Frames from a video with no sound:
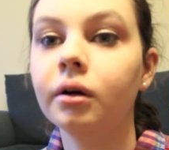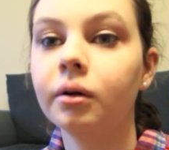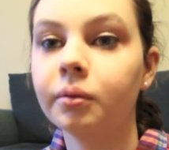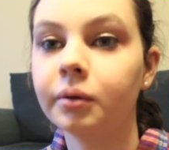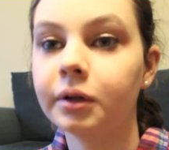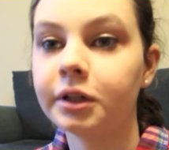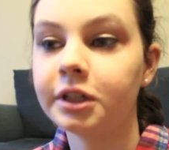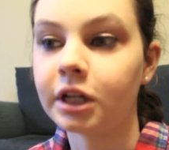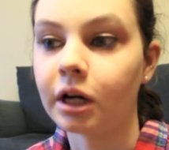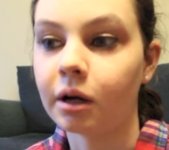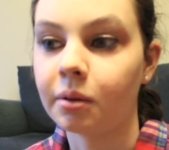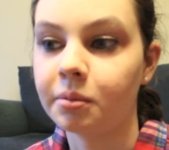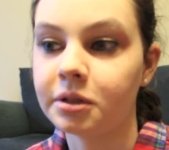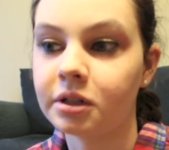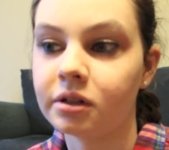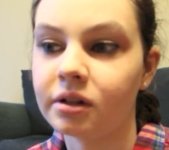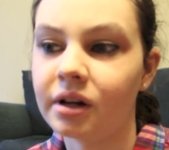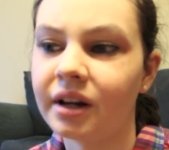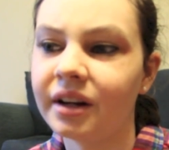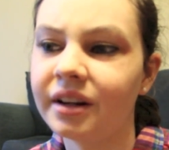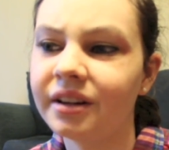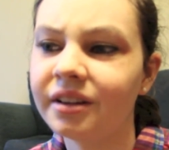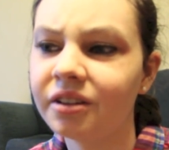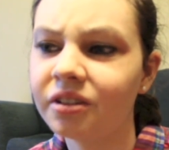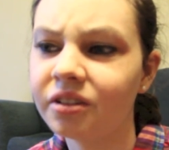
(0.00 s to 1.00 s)
which helps a
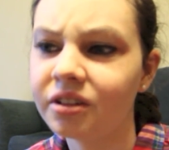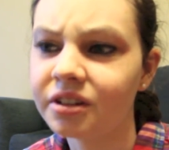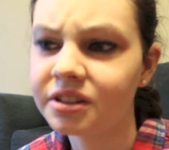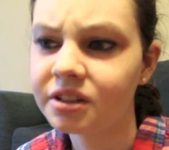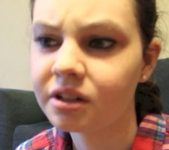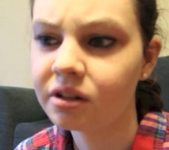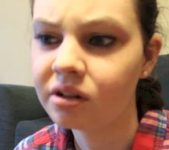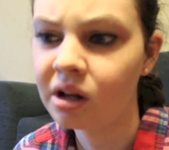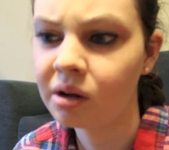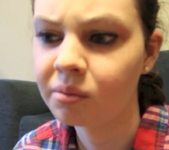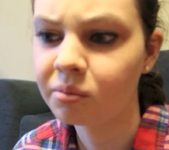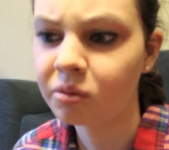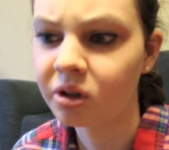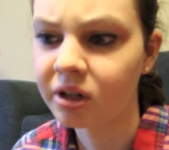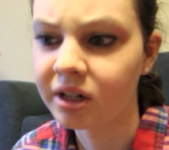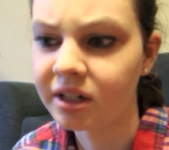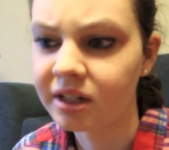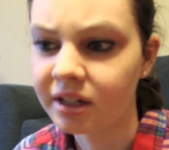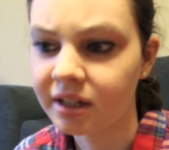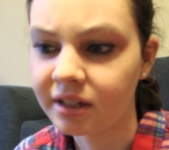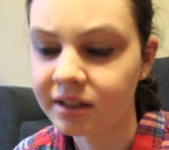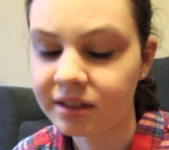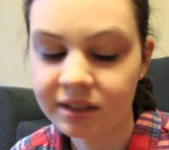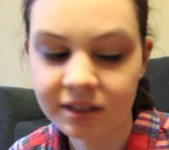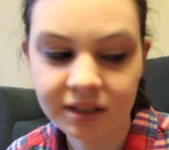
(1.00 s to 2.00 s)
lot, and it looks a lot more
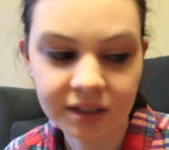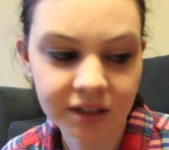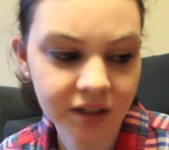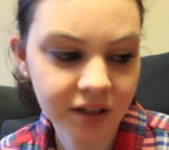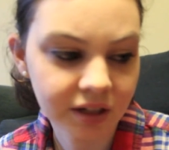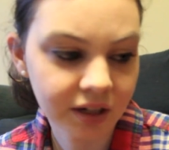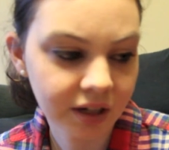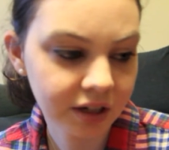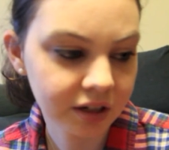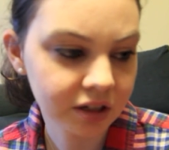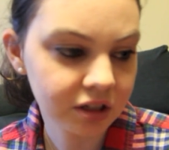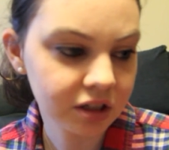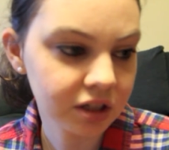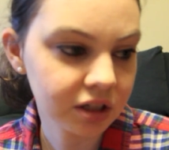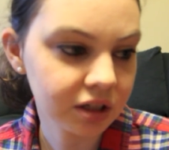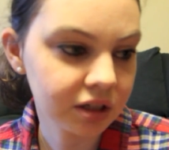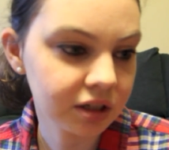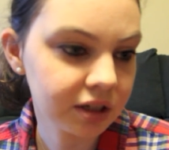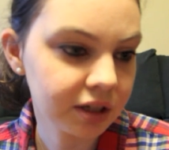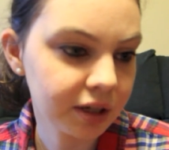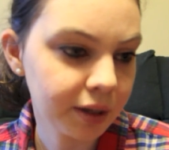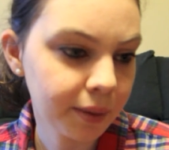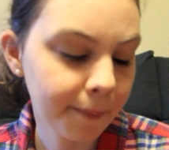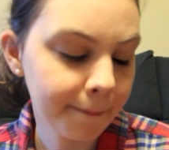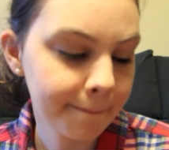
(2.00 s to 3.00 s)
intense than it
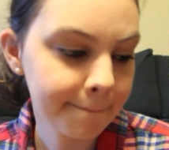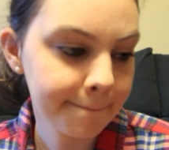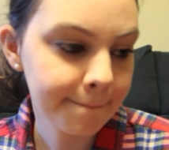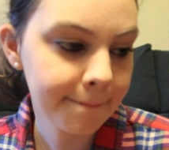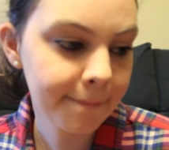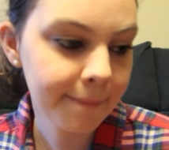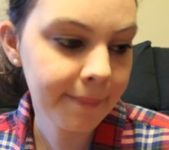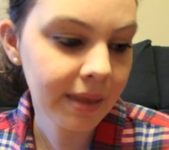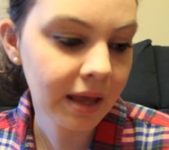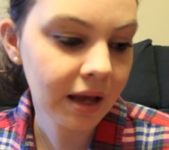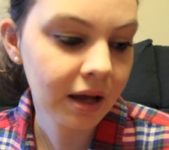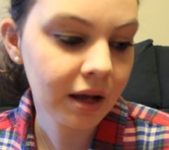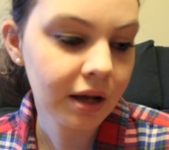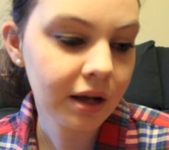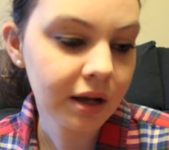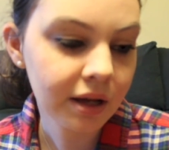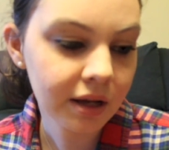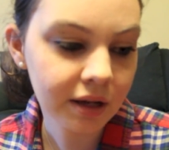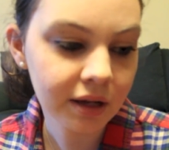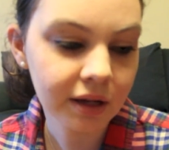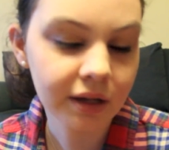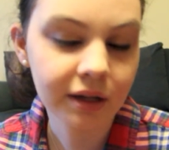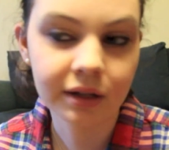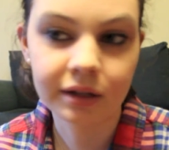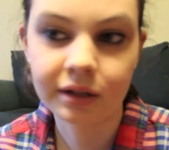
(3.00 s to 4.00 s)
actually
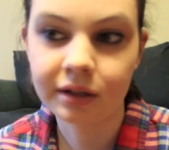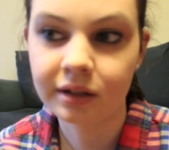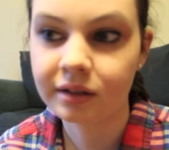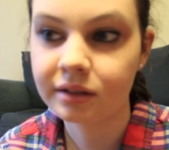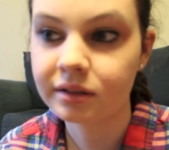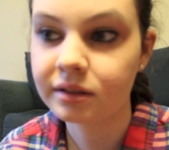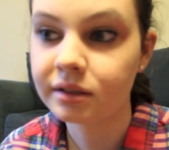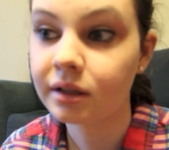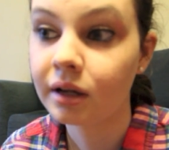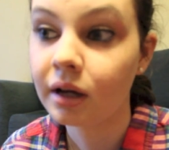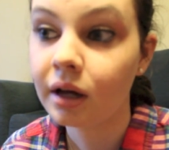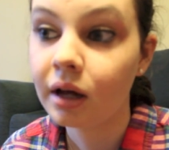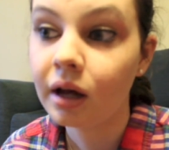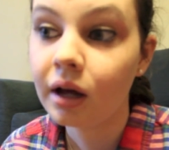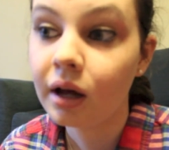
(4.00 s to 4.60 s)
is.